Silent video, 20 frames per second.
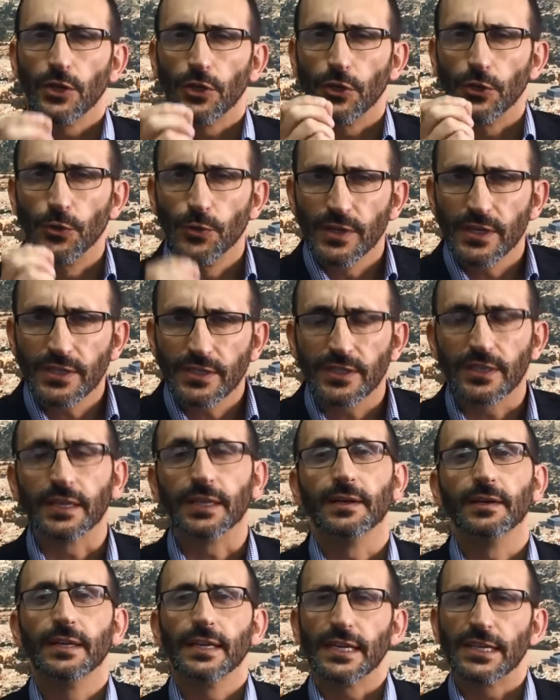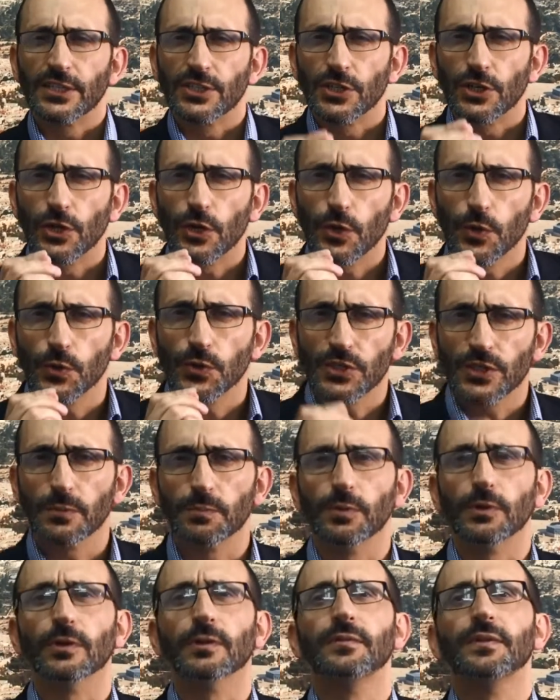Unity is the
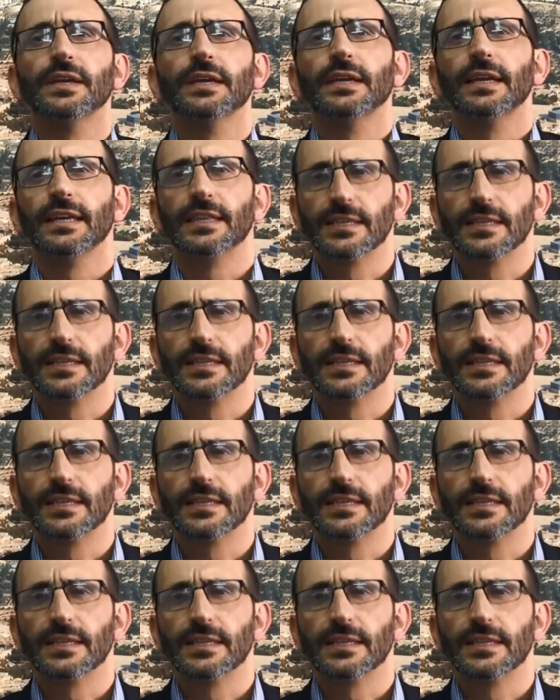crucible.